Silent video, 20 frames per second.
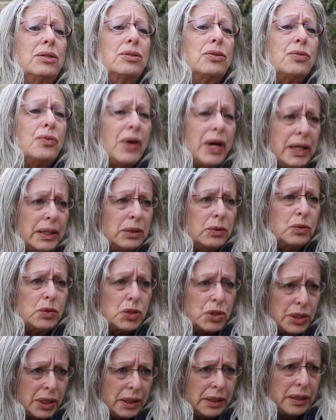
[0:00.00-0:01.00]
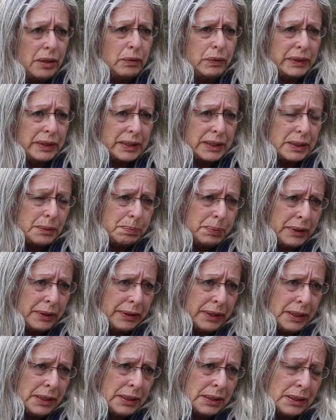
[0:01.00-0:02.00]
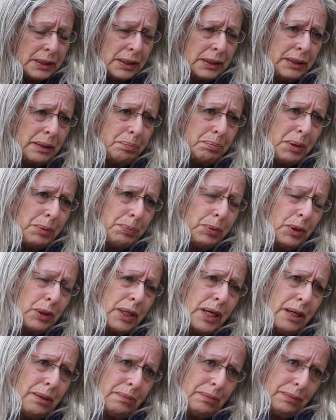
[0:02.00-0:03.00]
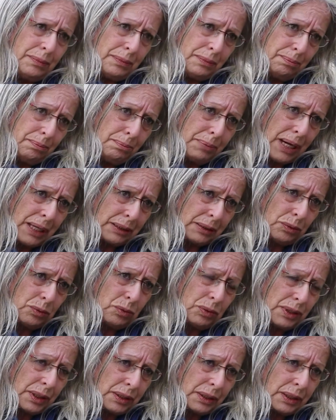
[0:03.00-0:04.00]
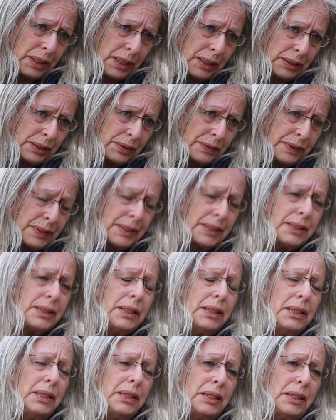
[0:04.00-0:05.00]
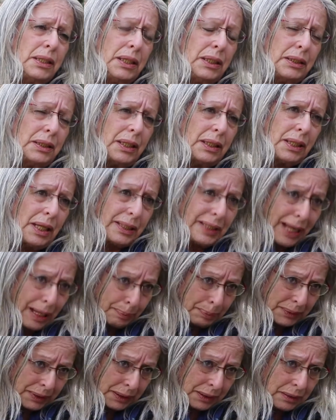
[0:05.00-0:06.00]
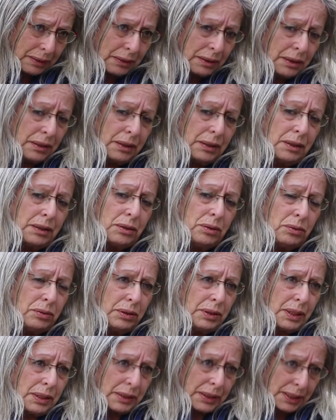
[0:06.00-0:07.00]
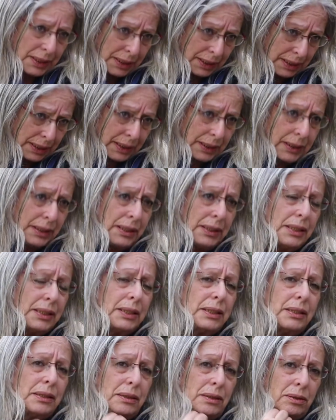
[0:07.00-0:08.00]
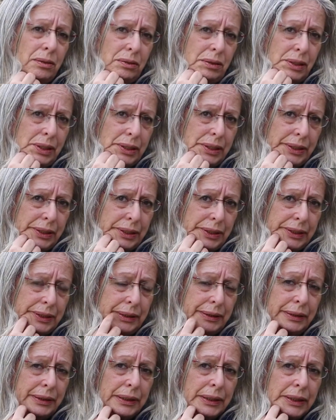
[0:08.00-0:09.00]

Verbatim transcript: try to share our experience and the people come back to their countries and can adapt it to their necessities, to their uh,